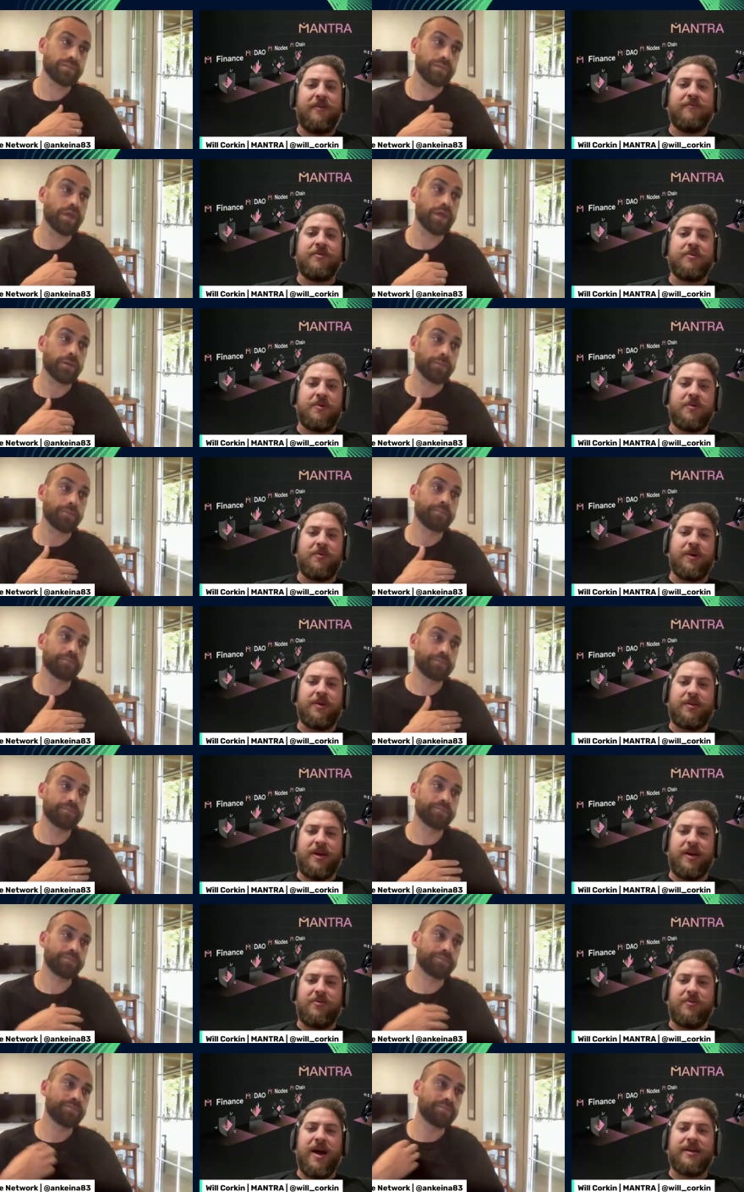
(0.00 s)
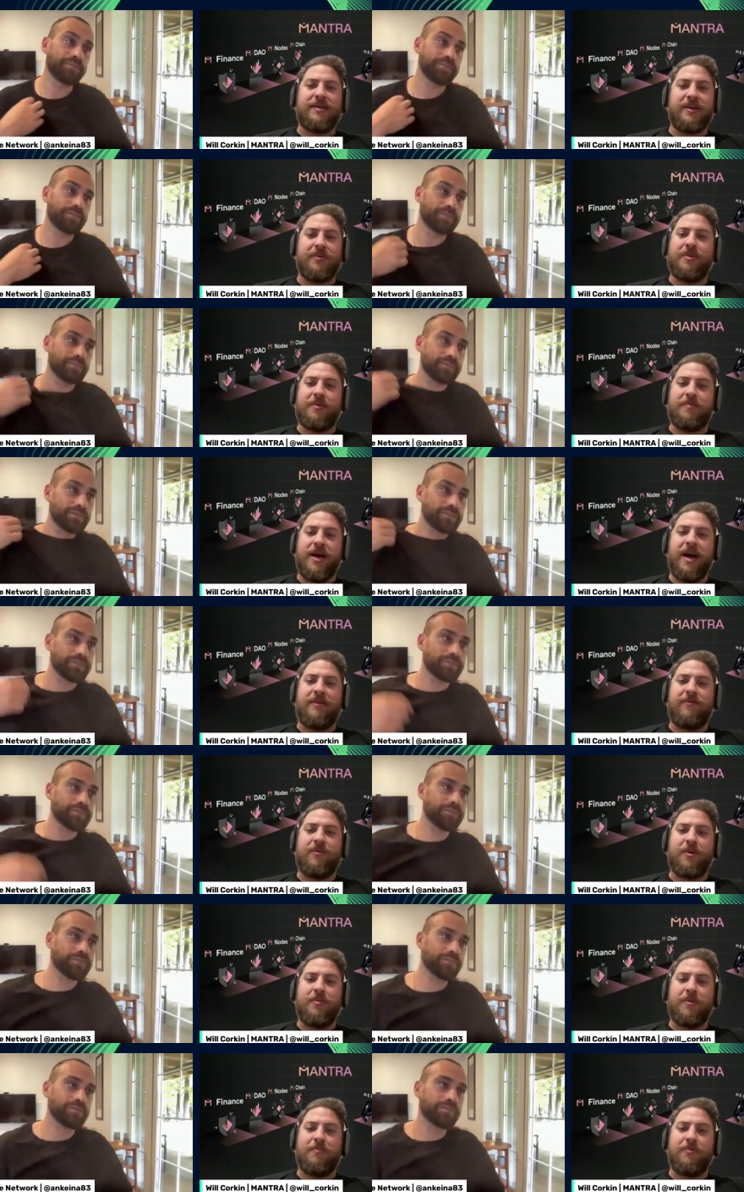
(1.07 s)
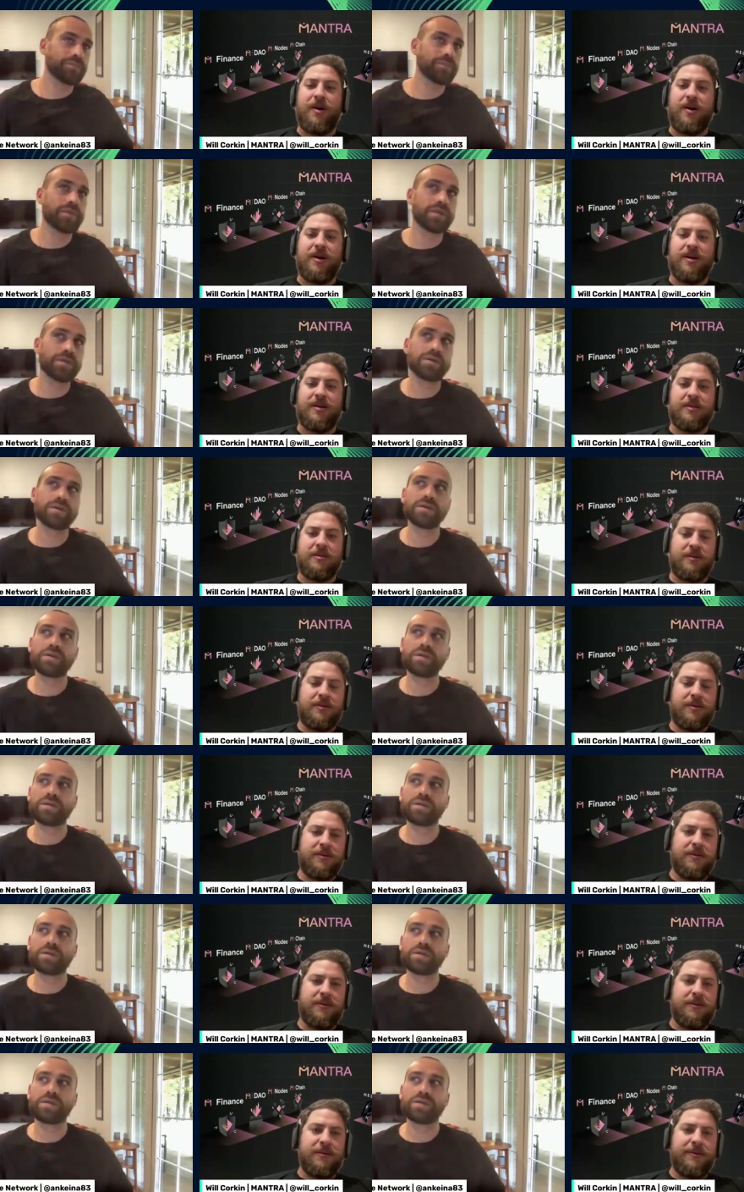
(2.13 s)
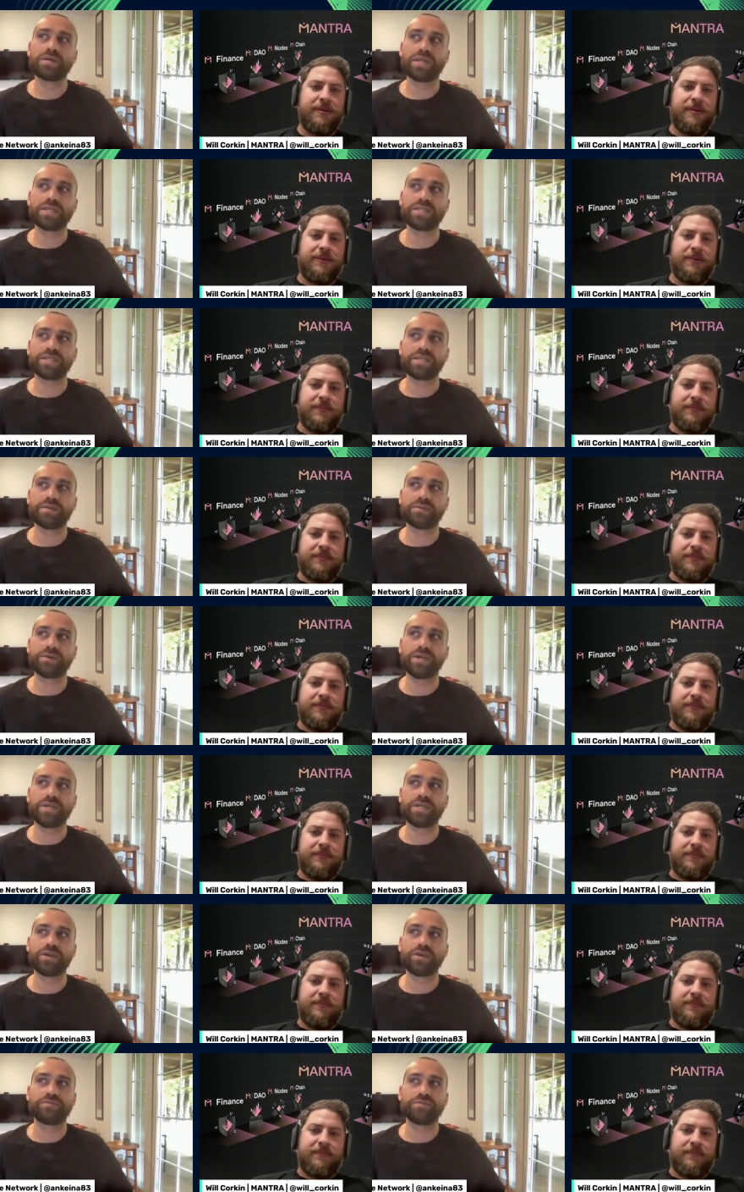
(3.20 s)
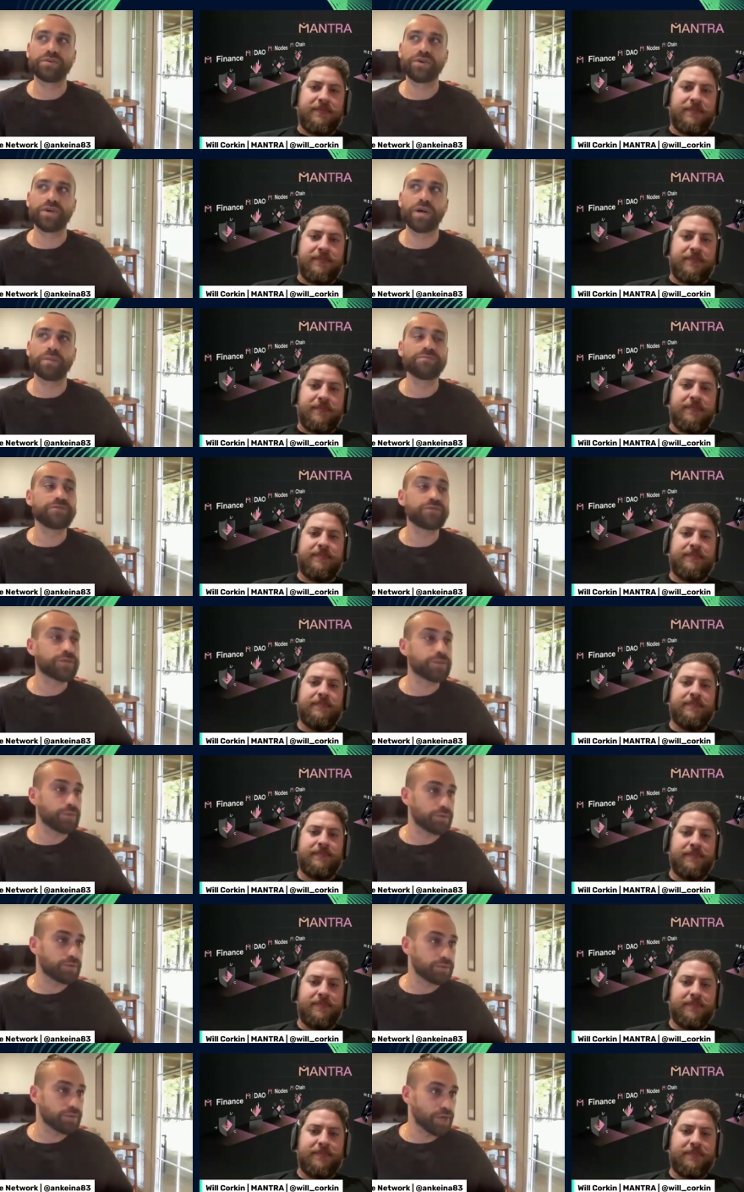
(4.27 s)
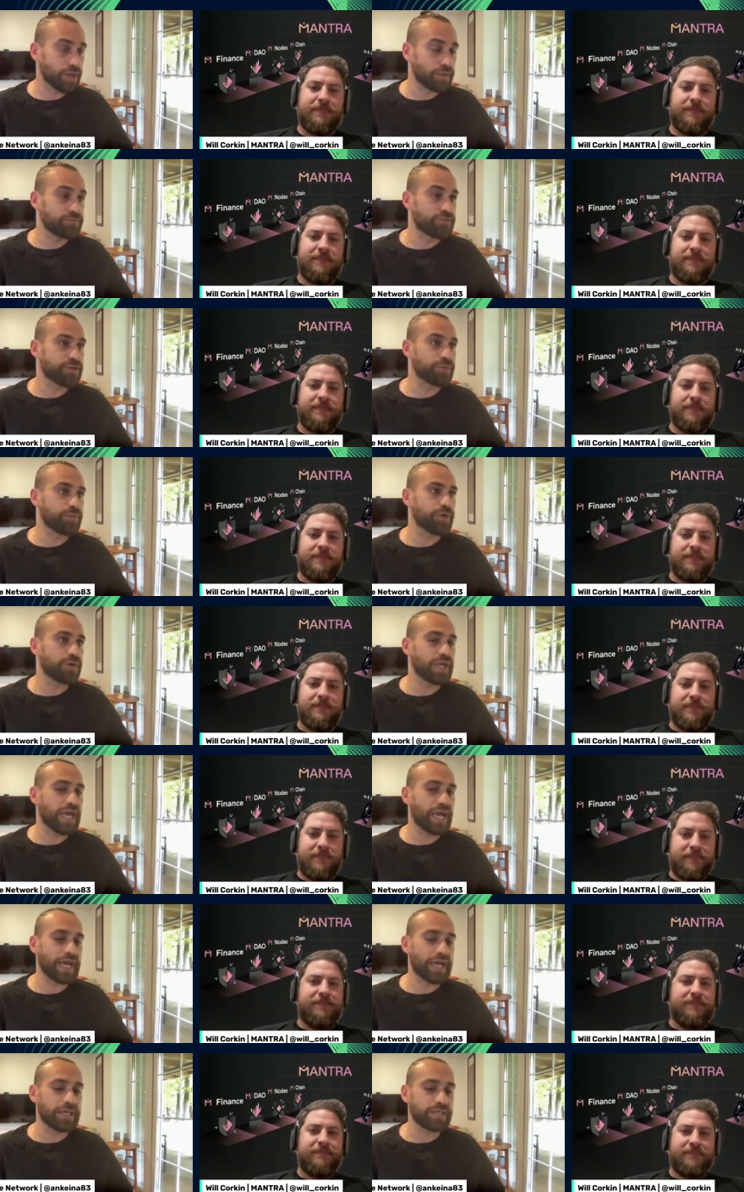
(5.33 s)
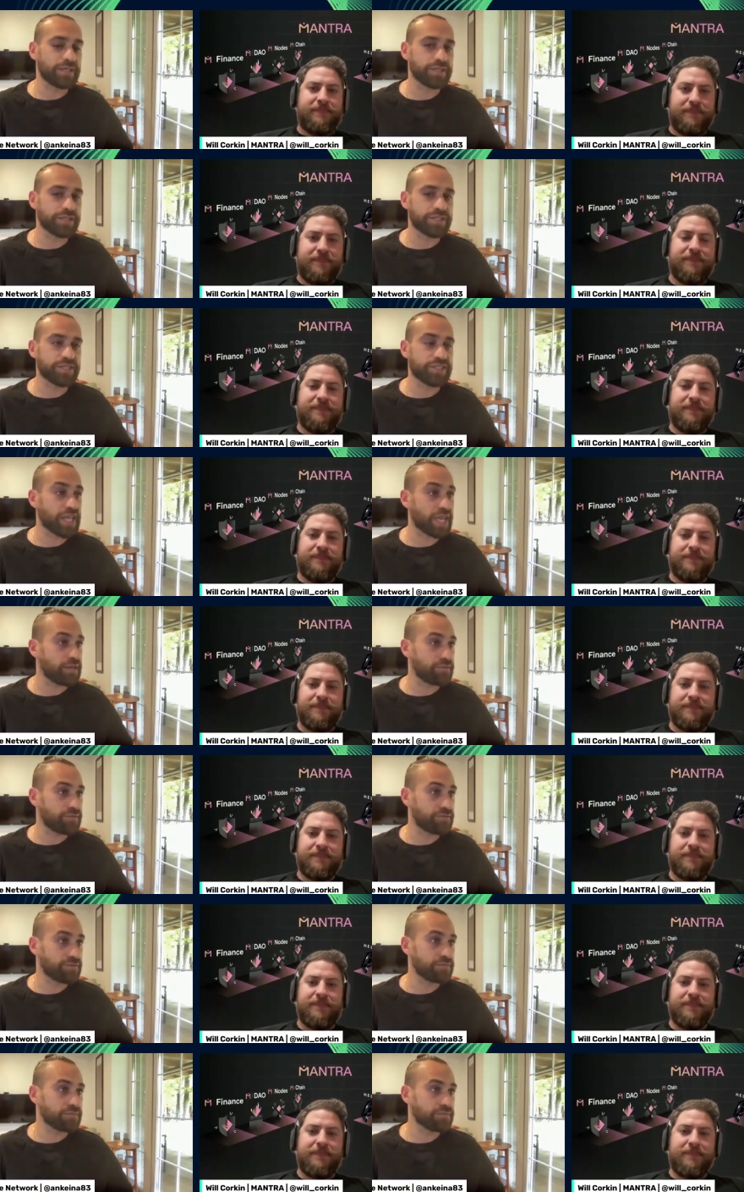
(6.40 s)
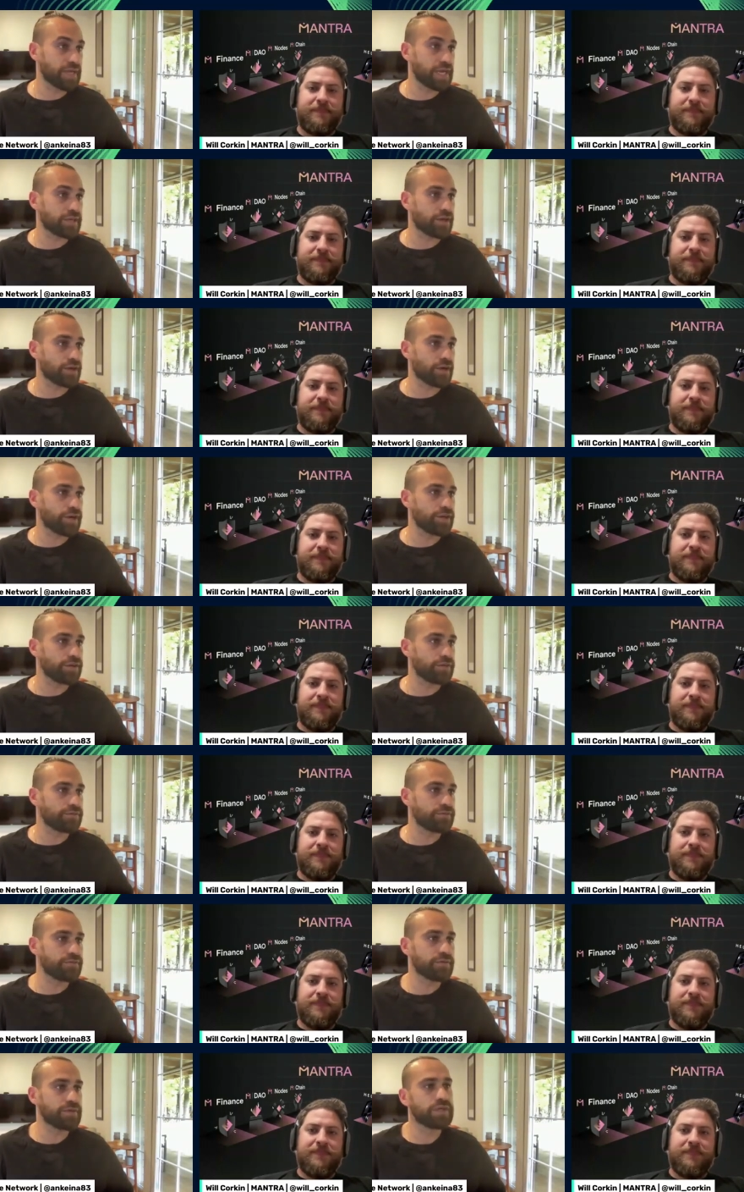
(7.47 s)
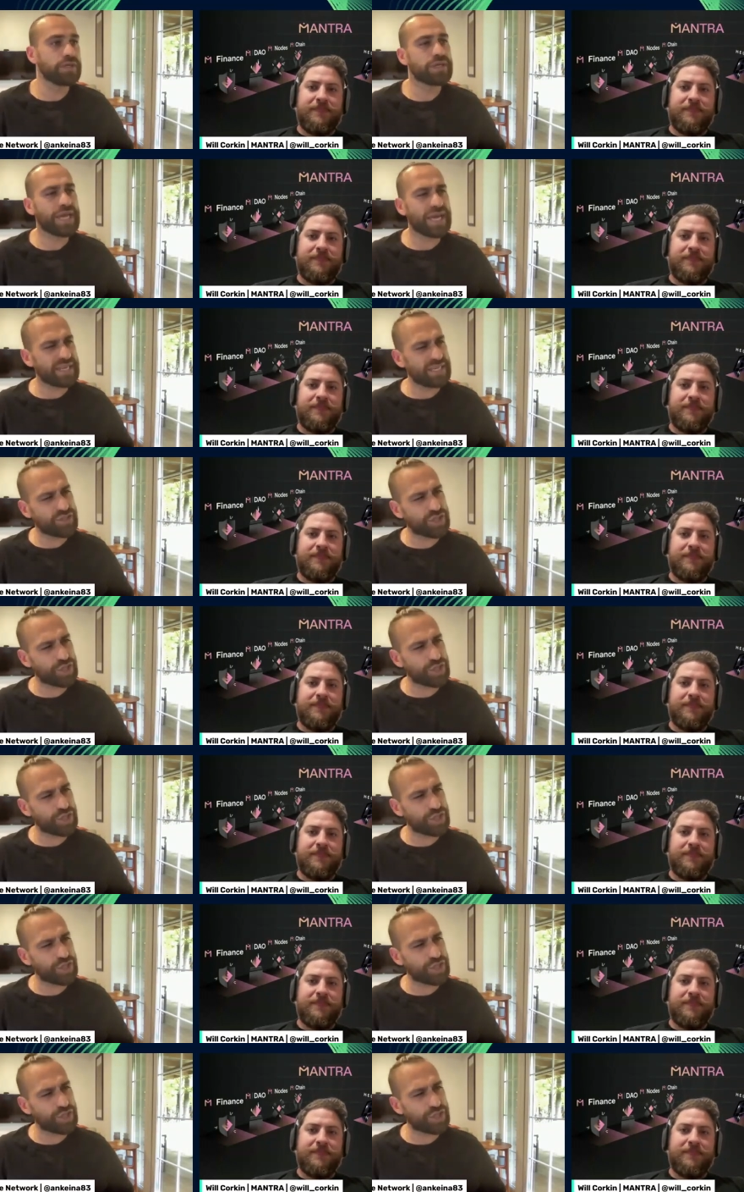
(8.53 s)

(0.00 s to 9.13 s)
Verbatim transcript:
Speaker 1: feel comfortable with interacting with the platform or product.
Speaker 2: That's it, right? You've got to feel comfortable, comfortable and safe and kind of and